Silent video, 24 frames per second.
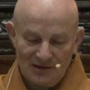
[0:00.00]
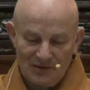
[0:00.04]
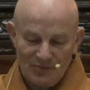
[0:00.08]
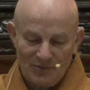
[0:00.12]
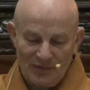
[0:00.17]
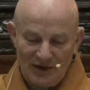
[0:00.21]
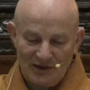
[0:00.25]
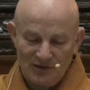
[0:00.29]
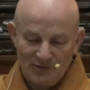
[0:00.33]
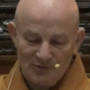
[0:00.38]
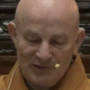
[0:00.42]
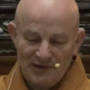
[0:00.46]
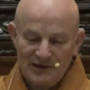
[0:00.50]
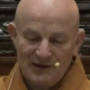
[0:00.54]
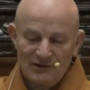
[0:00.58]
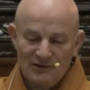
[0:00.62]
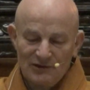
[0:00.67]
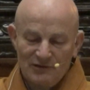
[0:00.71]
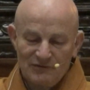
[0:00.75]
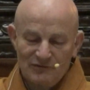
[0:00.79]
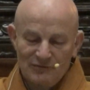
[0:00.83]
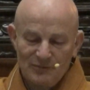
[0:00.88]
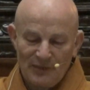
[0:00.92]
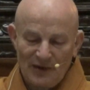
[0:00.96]
By way
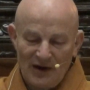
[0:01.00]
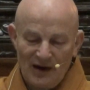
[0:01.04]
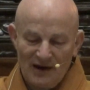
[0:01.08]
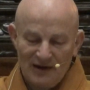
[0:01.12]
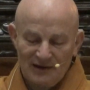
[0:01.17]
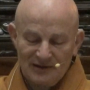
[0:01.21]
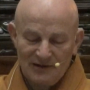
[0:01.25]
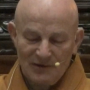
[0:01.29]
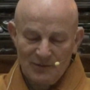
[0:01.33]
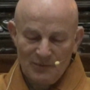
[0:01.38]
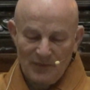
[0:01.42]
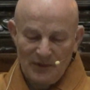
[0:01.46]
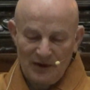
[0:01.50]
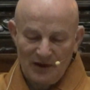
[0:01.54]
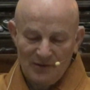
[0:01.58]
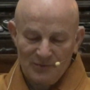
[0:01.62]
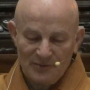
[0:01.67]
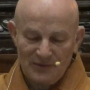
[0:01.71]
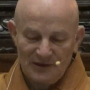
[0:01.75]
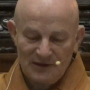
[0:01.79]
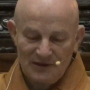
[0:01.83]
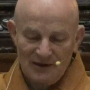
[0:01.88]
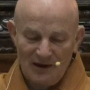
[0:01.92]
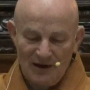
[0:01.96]
of Pragya
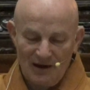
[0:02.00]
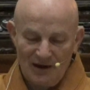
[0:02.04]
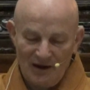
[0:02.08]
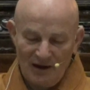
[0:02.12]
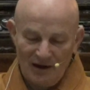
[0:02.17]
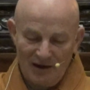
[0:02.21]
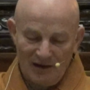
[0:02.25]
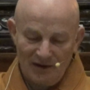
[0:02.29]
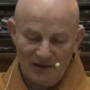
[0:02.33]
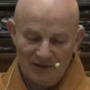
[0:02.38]
Paramita,